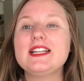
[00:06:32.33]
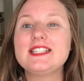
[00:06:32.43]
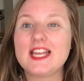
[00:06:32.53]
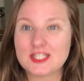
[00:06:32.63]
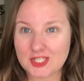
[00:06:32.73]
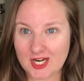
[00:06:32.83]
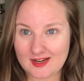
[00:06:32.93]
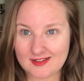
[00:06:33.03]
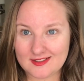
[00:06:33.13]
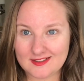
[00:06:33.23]

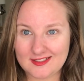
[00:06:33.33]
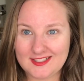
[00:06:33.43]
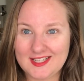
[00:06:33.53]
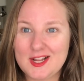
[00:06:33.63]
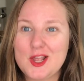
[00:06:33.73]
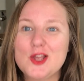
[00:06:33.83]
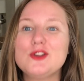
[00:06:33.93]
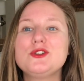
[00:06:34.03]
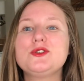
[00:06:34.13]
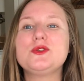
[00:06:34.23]
attention
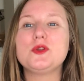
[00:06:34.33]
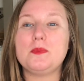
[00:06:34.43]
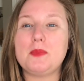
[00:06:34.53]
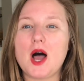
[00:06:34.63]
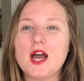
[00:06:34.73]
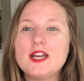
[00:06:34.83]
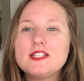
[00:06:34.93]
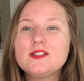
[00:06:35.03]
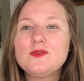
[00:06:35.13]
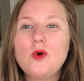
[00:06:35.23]
to the
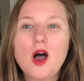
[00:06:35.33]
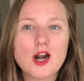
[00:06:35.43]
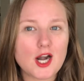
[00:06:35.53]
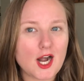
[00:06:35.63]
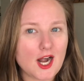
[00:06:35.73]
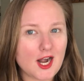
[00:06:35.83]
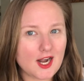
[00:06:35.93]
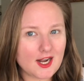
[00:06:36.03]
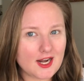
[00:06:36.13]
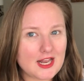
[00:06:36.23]
bodies of
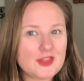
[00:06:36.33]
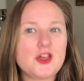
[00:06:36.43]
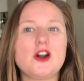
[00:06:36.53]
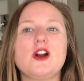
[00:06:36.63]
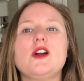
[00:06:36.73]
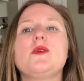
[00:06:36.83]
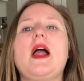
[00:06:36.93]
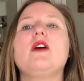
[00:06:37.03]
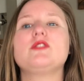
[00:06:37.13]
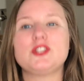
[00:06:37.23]
water that are
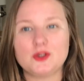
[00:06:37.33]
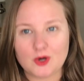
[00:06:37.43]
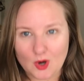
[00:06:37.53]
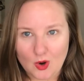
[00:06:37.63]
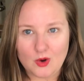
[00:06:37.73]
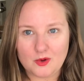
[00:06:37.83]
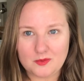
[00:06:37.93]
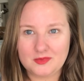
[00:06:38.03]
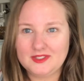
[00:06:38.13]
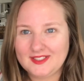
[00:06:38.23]
around your
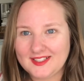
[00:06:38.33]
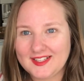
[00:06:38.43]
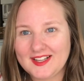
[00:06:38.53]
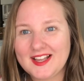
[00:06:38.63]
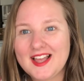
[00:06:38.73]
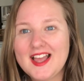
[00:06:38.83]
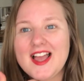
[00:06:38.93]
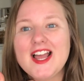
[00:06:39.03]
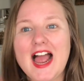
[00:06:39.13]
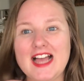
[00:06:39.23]
home.
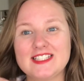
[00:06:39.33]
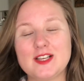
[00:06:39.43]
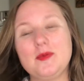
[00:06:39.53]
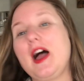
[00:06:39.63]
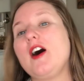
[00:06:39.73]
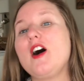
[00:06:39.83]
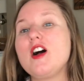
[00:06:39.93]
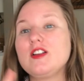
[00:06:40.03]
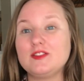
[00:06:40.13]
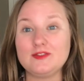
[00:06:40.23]
Ask about
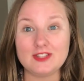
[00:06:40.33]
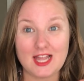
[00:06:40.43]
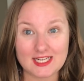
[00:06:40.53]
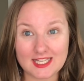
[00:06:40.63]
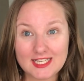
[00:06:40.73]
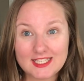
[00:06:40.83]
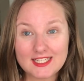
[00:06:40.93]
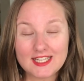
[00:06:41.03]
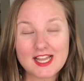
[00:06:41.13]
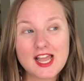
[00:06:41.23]
flooding.
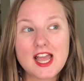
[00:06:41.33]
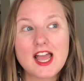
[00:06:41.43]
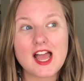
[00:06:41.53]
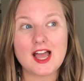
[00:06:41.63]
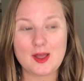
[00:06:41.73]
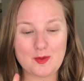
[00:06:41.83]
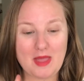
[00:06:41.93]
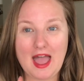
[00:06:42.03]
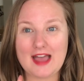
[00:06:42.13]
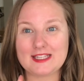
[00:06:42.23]

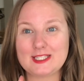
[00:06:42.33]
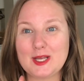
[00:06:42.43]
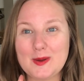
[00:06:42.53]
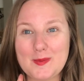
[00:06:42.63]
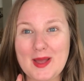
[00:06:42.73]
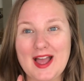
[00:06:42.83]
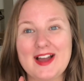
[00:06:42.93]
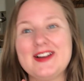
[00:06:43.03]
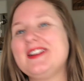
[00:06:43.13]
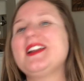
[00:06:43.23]
Ask
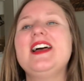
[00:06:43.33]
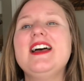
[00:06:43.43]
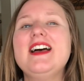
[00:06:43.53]
about